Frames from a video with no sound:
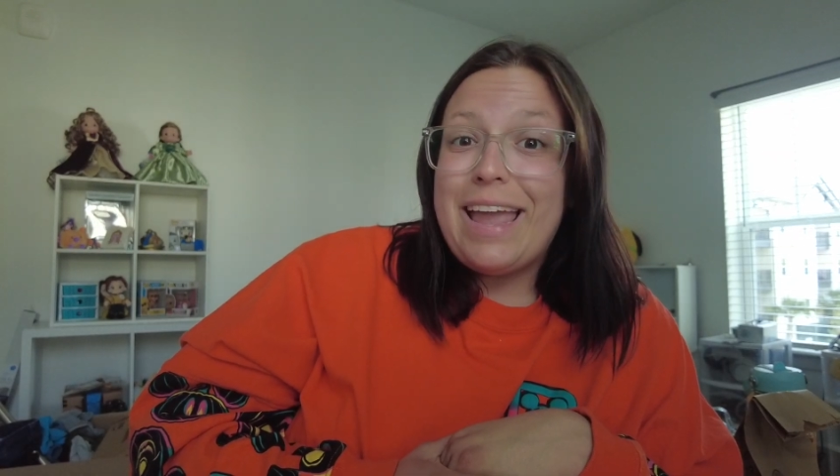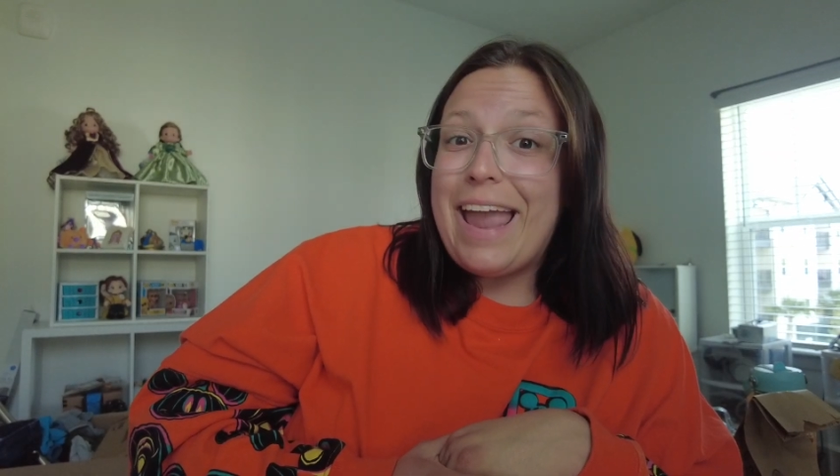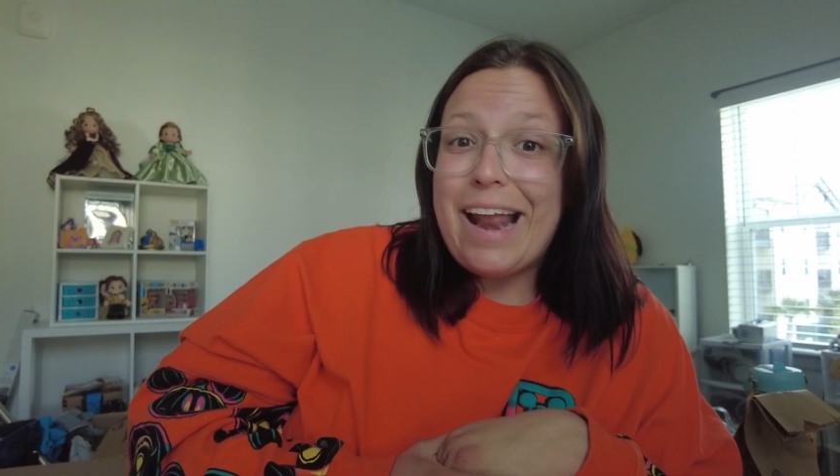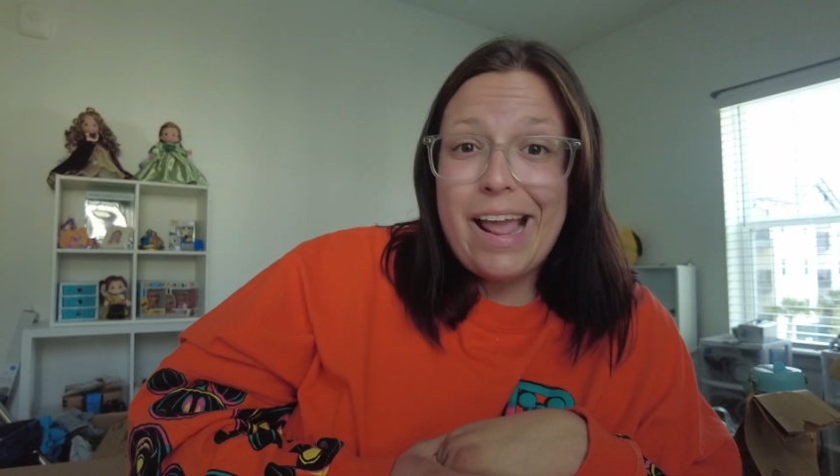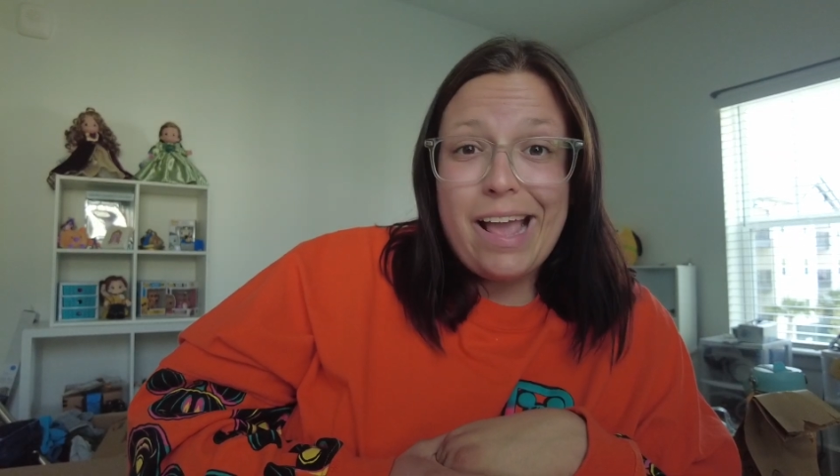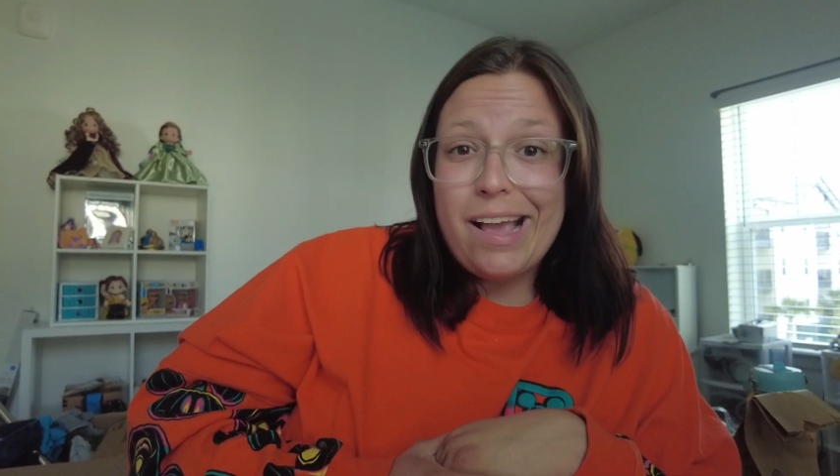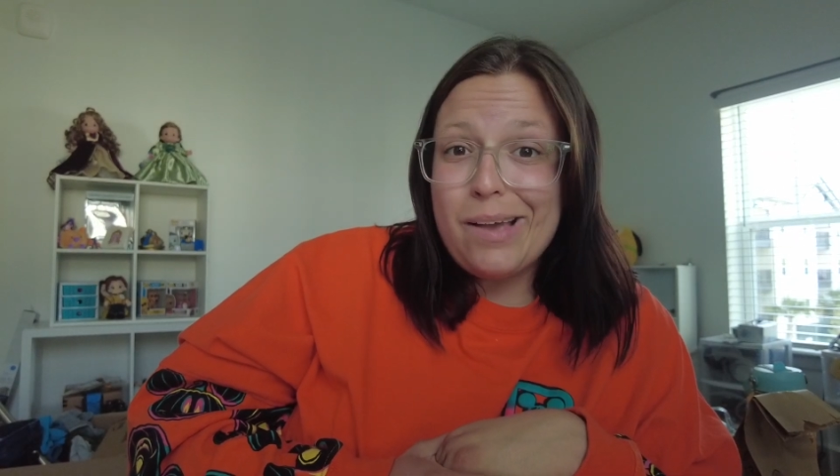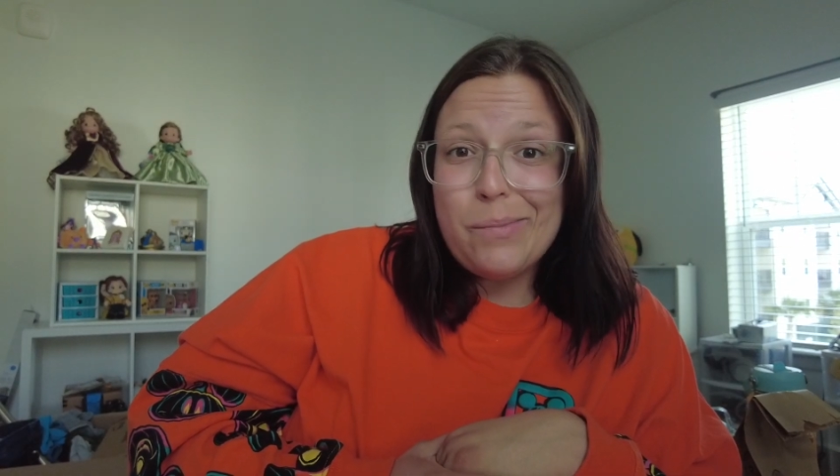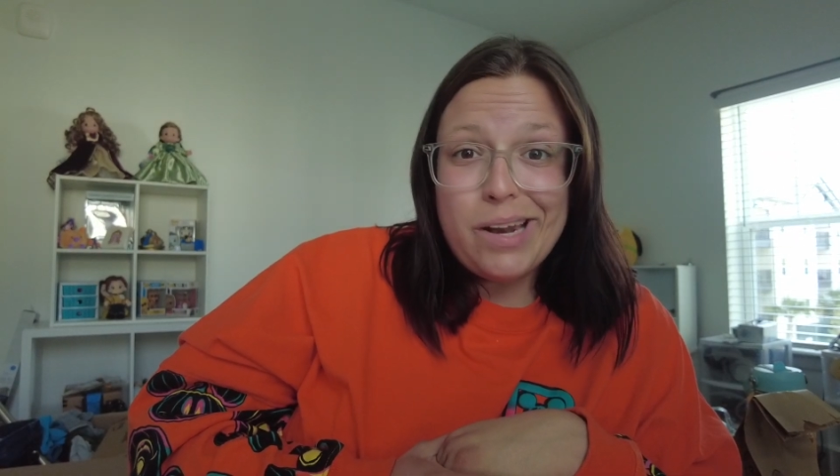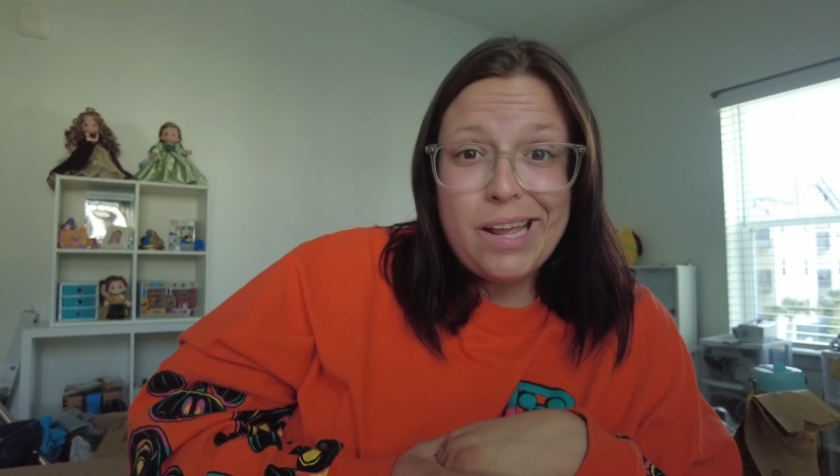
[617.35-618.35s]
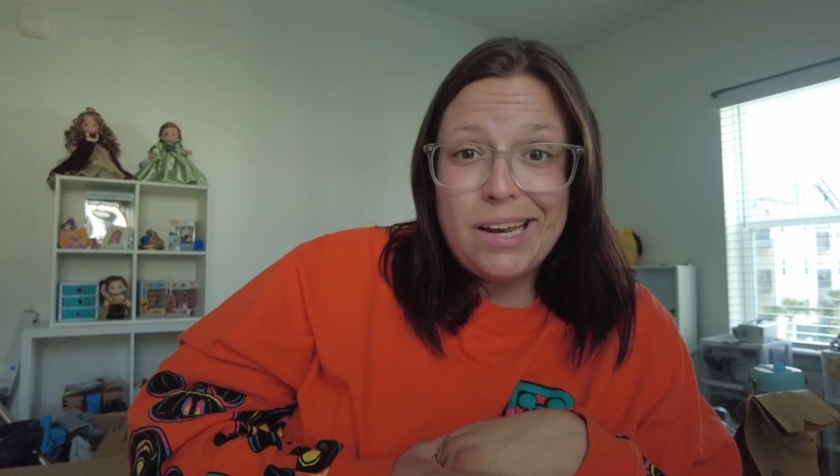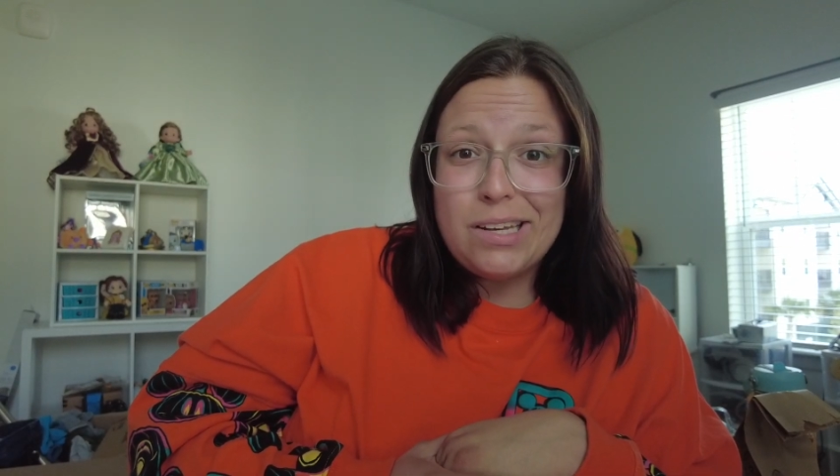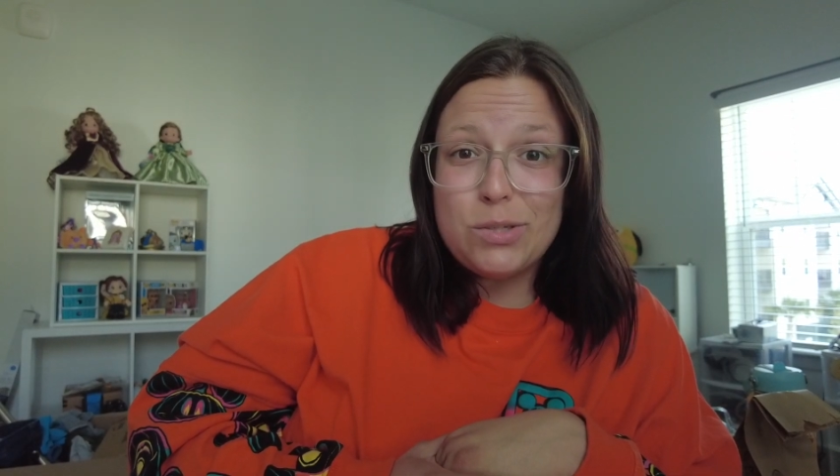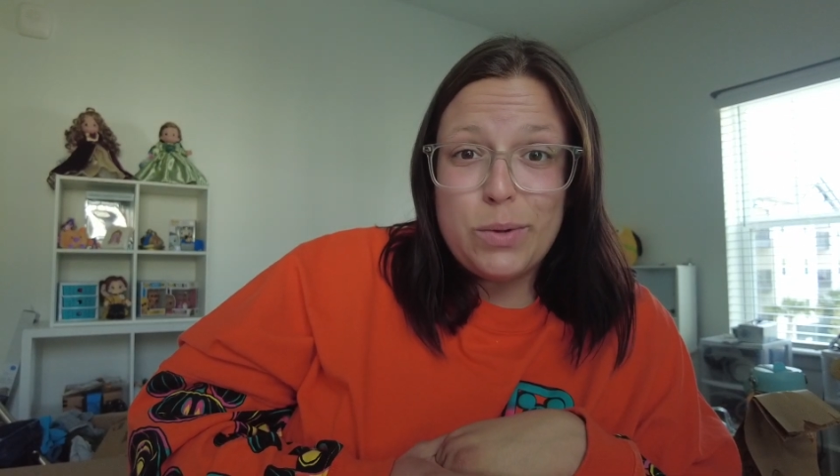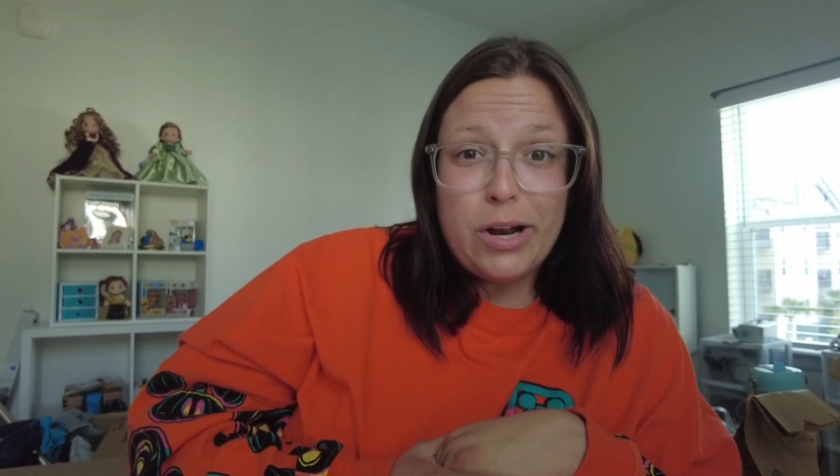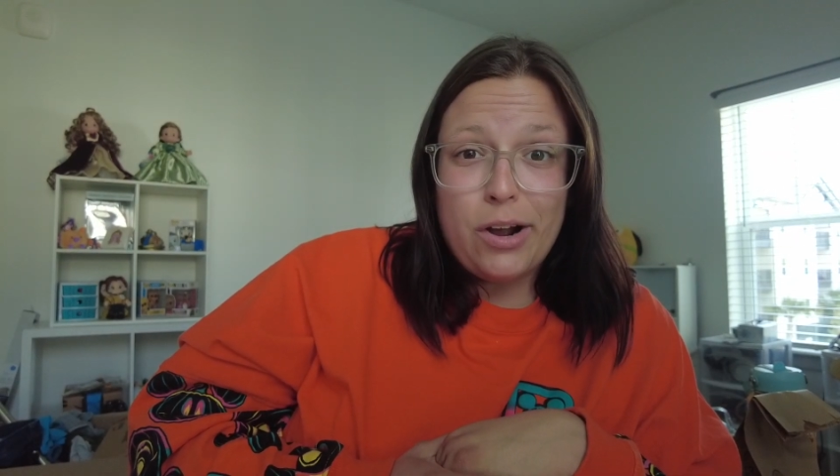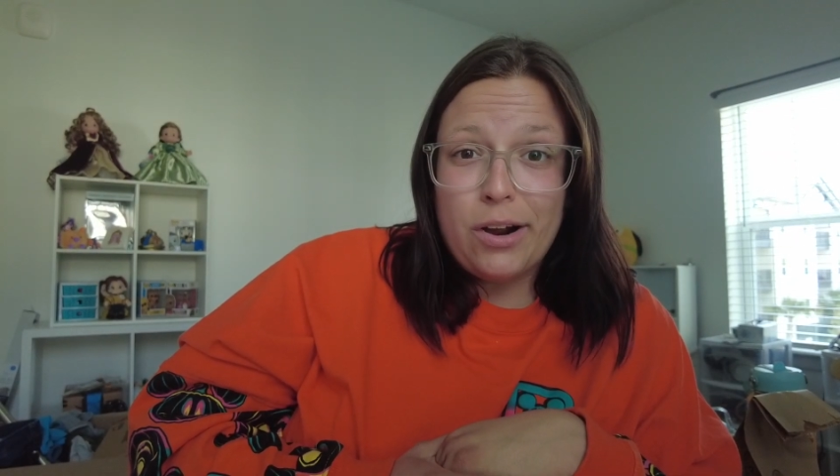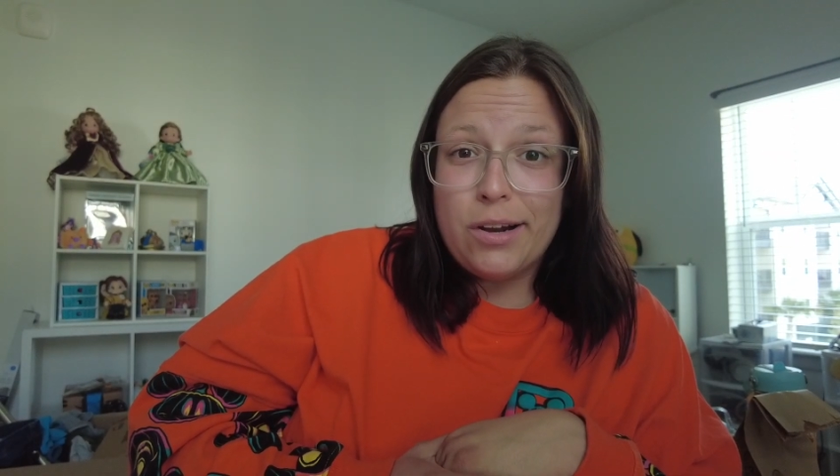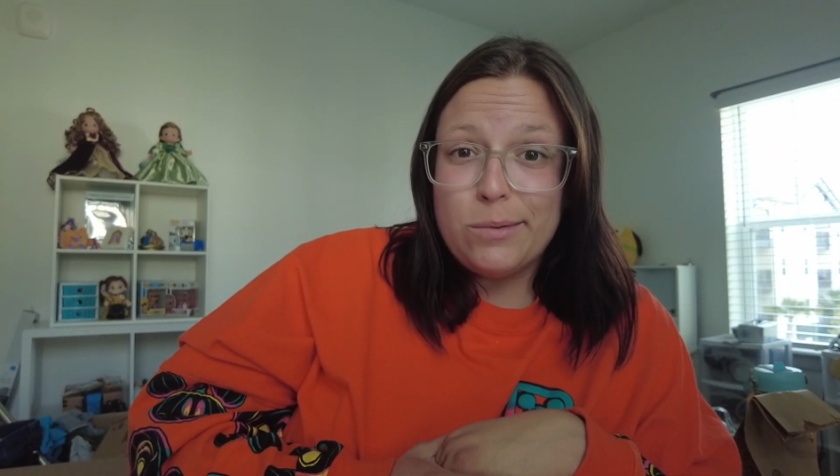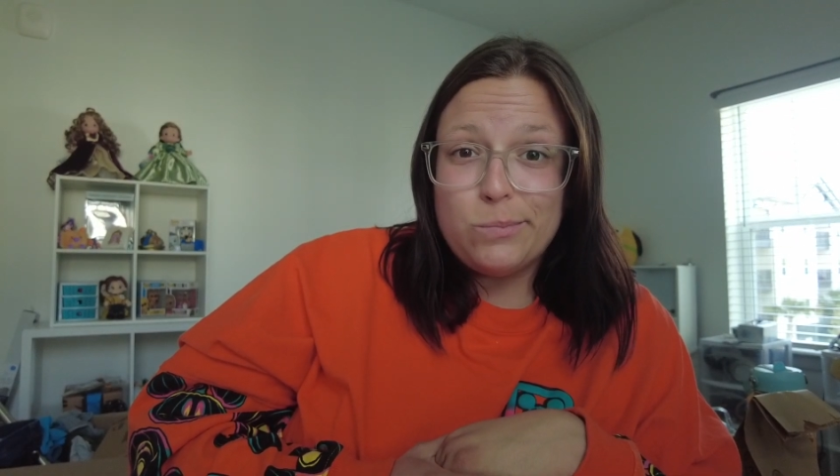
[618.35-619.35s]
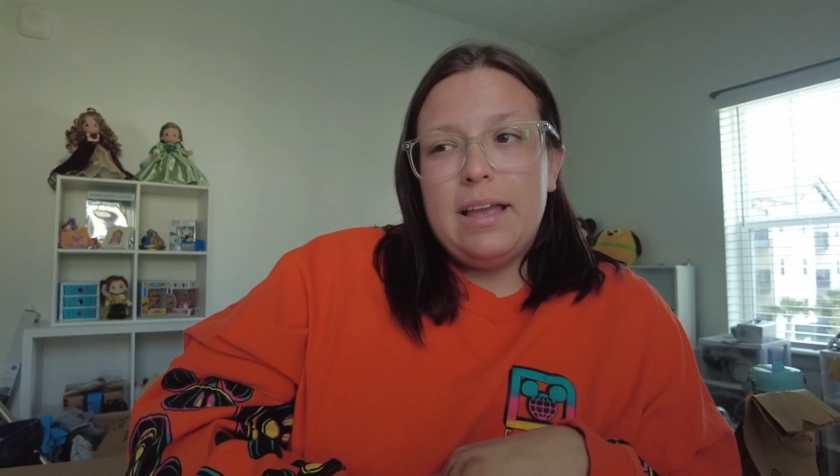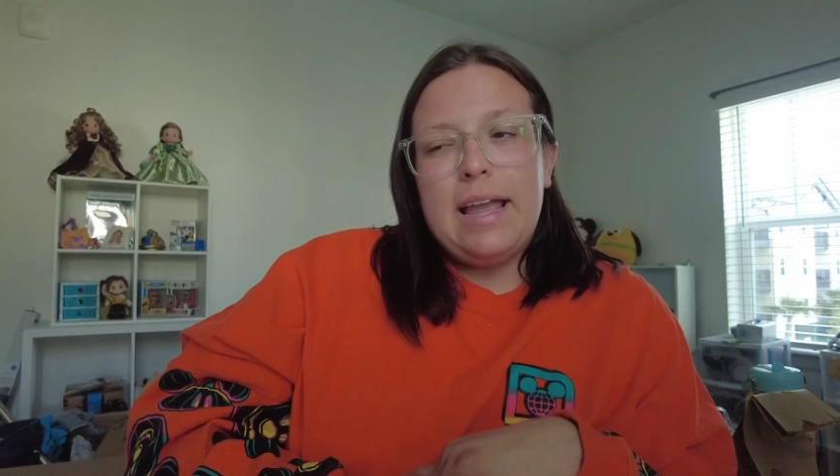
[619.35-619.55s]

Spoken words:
It ain't coming in, sweetheart.